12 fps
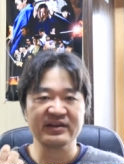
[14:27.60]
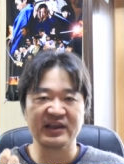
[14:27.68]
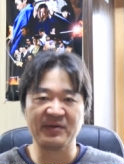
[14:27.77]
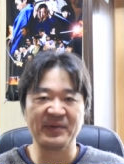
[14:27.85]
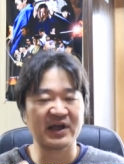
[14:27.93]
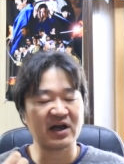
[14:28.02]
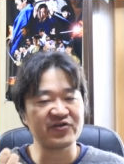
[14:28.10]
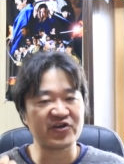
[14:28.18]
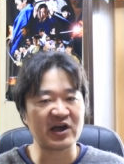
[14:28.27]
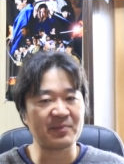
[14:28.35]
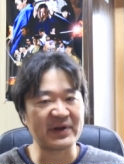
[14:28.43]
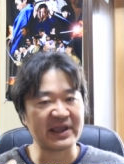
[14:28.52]
typical
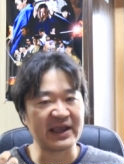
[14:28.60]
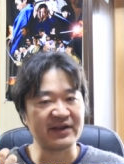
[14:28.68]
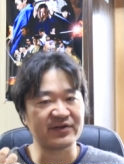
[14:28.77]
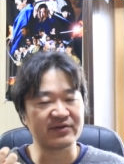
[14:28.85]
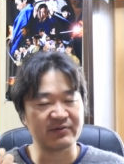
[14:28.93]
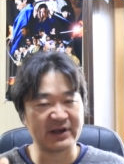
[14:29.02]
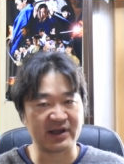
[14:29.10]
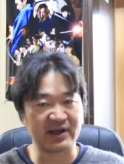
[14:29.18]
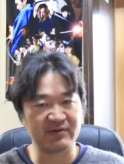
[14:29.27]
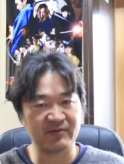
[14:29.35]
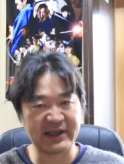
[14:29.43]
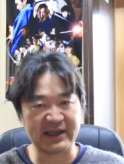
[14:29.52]
Japanese reading,
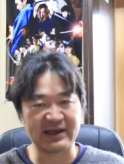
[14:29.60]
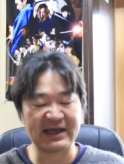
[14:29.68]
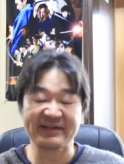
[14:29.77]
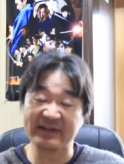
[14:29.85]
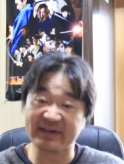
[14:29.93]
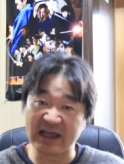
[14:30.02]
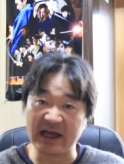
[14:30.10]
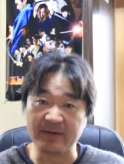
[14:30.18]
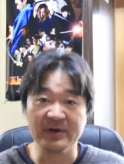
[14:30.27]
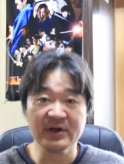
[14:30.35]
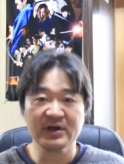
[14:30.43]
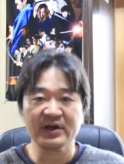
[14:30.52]
reading at the
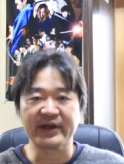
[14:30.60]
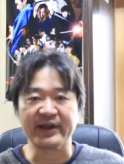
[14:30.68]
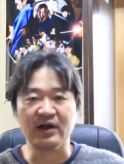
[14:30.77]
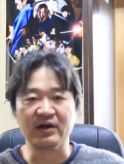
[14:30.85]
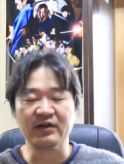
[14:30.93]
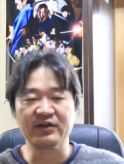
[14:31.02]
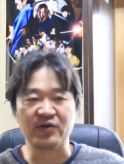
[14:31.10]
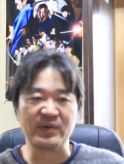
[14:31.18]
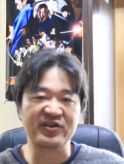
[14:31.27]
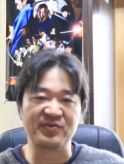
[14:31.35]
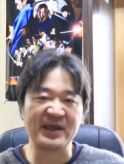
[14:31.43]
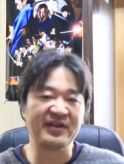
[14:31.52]
time, you know, so
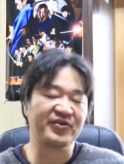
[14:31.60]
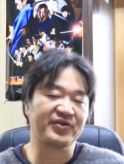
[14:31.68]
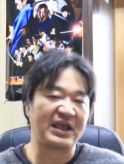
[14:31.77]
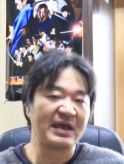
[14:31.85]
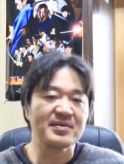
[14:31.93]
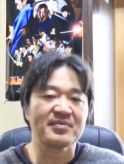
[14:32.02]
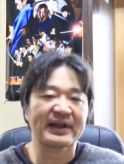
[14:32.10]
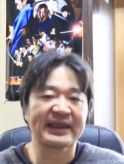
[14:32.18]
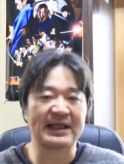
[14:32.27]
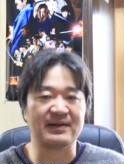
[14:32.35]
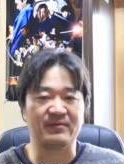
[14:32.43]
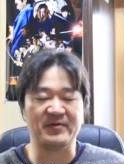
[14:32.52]
which means everybody
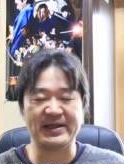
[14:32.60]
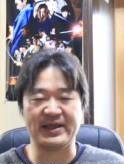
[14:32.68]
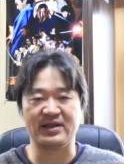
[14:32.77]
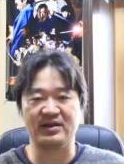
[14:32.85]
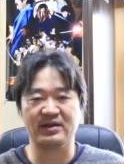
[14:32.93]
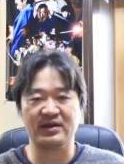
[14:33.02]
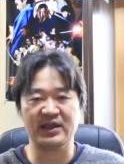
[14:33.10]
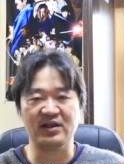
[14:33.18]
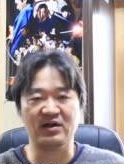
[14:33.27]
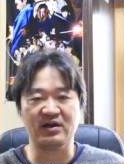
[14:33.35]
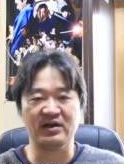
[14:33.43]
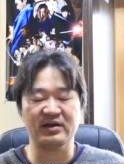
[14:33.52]
can read it, you
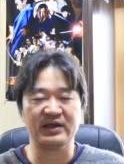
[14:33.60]
know,